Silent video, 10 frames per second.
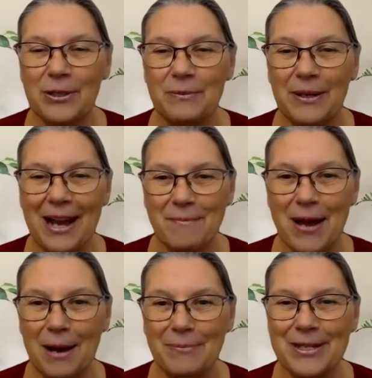with me, I'm
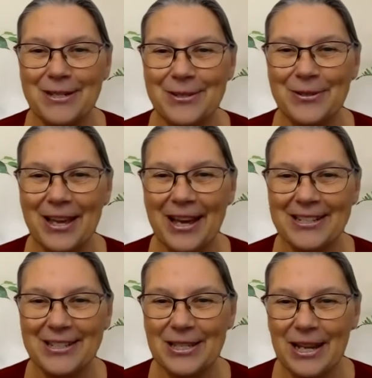happy to do
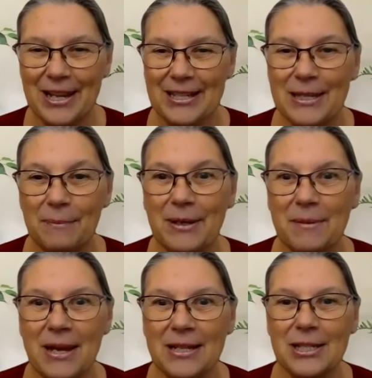that. Just send me
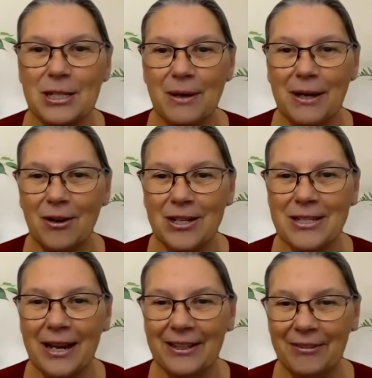a message. My
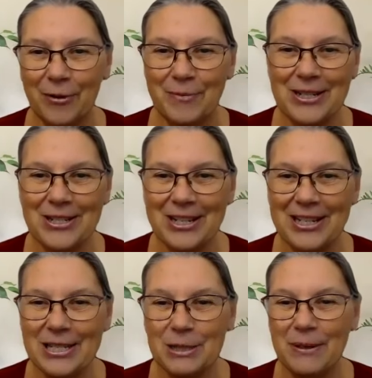contact information
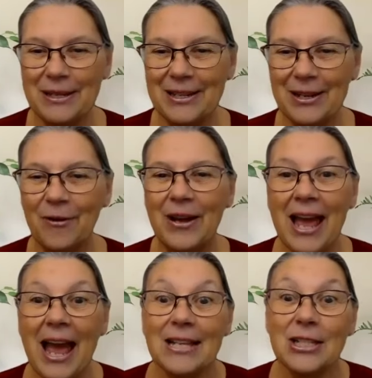is below.
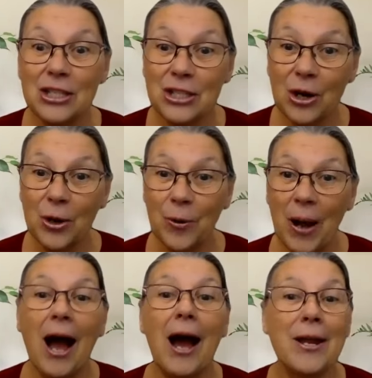
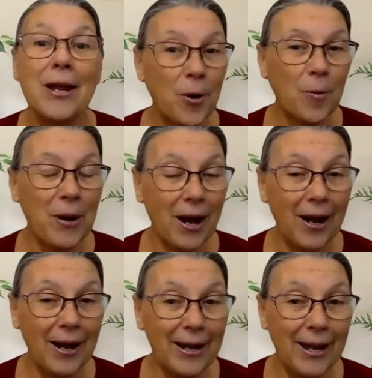So I hope
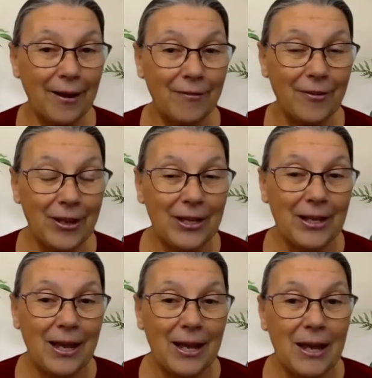I have
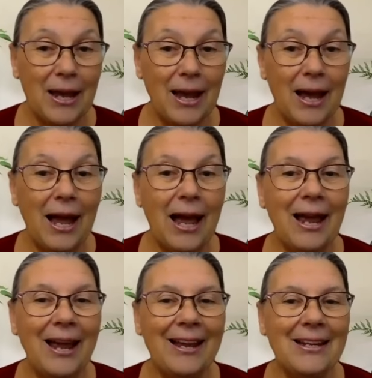
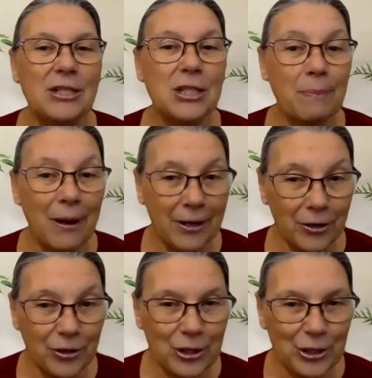
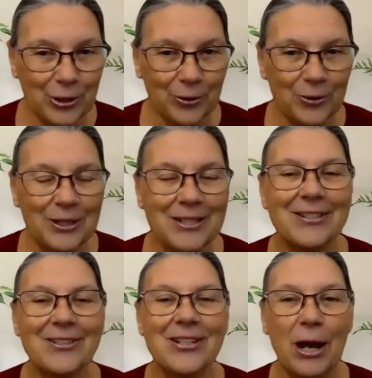inspired you
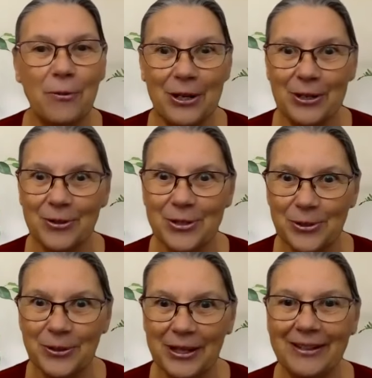to look at what you're
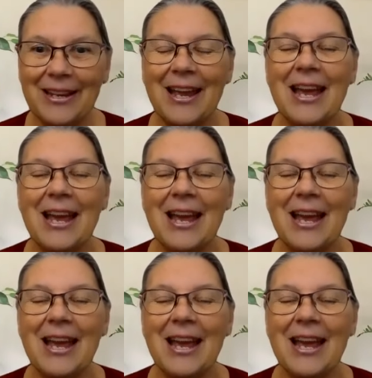doing,